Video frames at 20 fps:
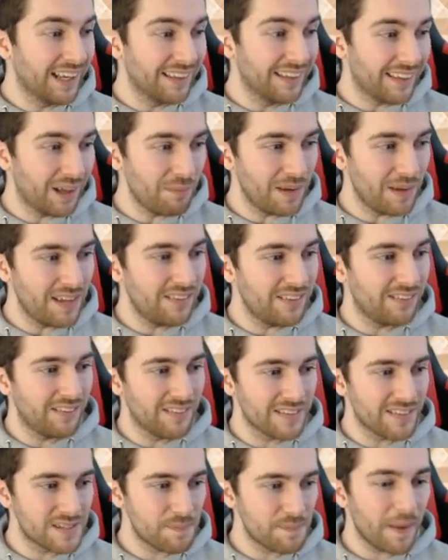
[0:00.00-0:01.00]
That means in
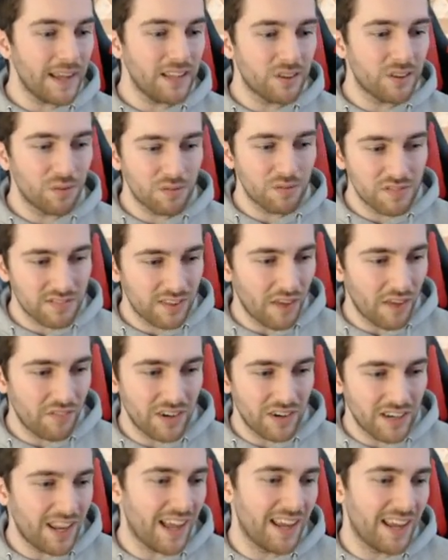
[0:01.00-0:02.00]
the space of
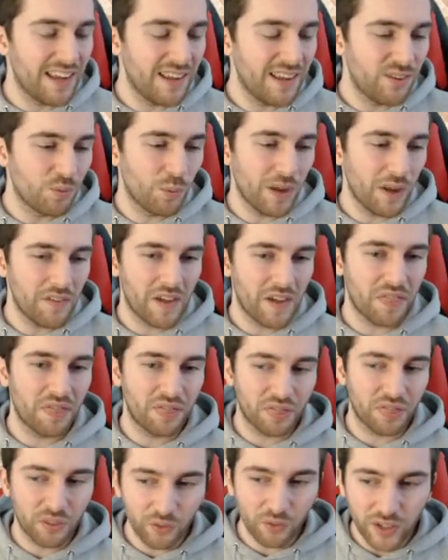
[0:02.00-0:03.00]
seven days, we have had
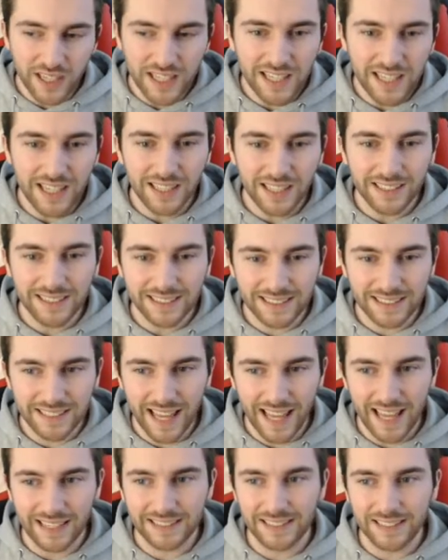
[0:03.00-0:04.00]
three
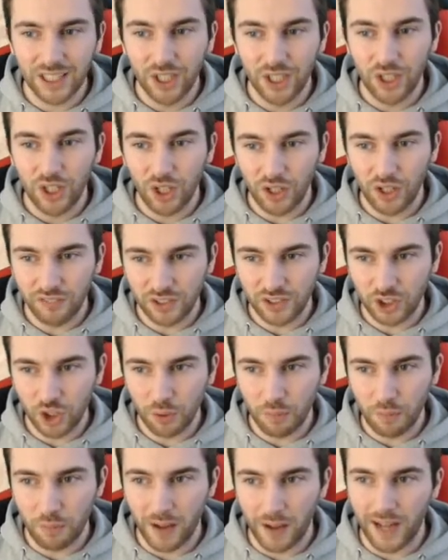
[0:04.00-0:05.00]
sets of
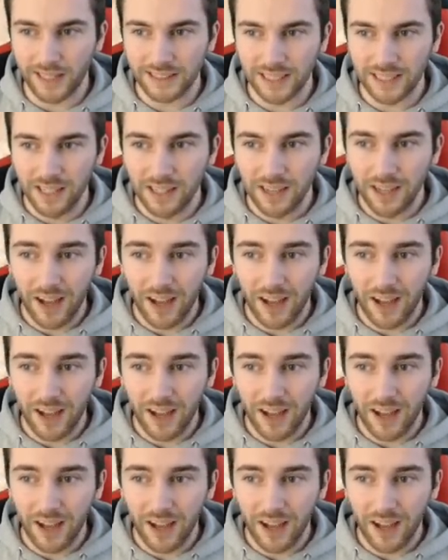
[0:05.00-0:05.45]
Super Packs.